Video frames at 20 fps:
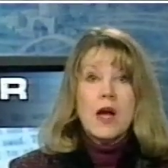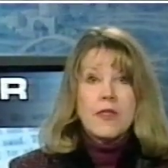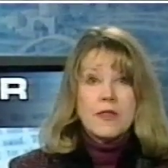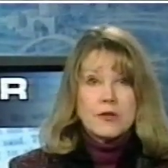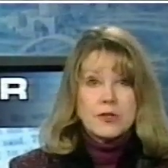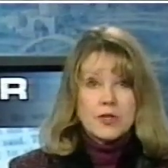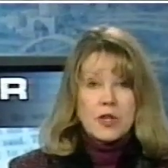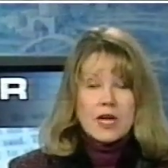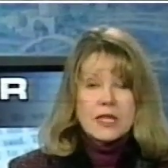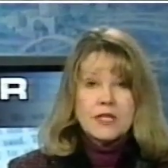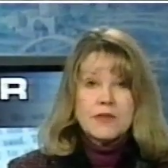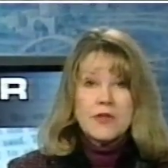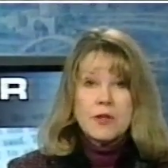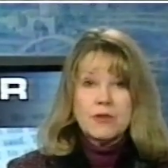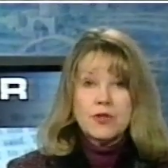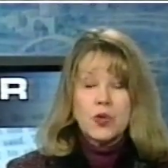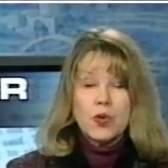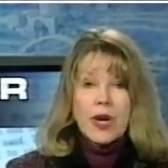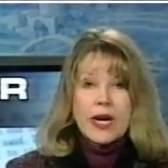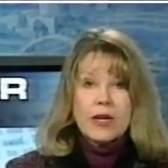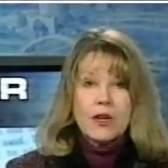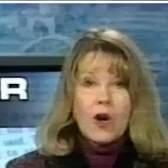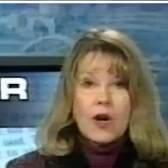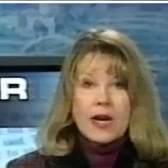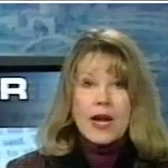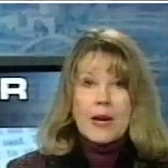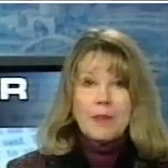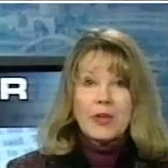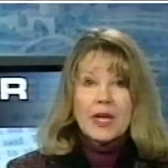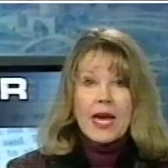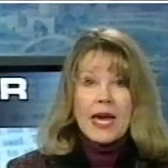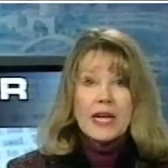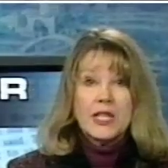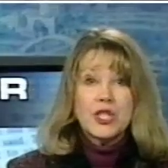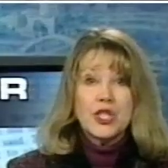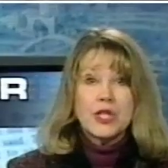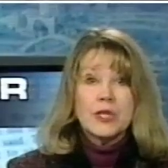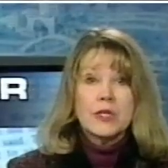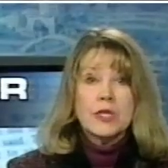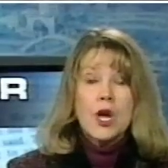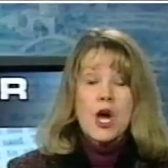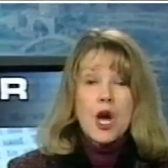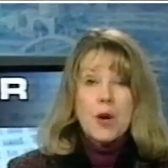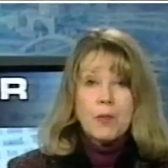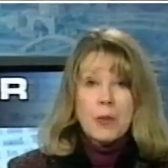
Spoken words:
There's lots of those credit card applications,